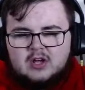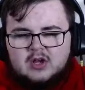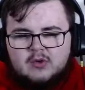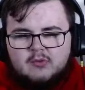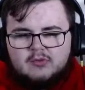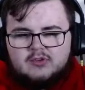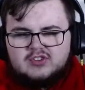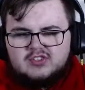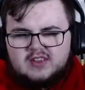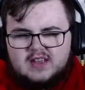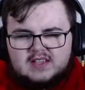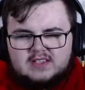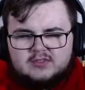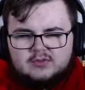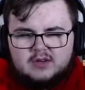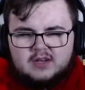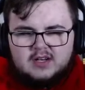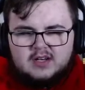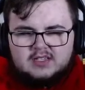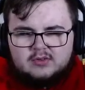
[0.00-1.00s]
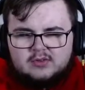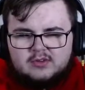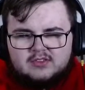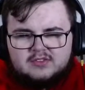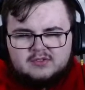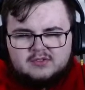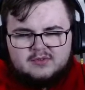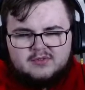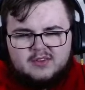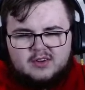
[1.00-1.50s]
which Salazzle also deals
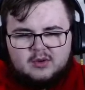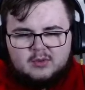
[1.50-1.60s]
with very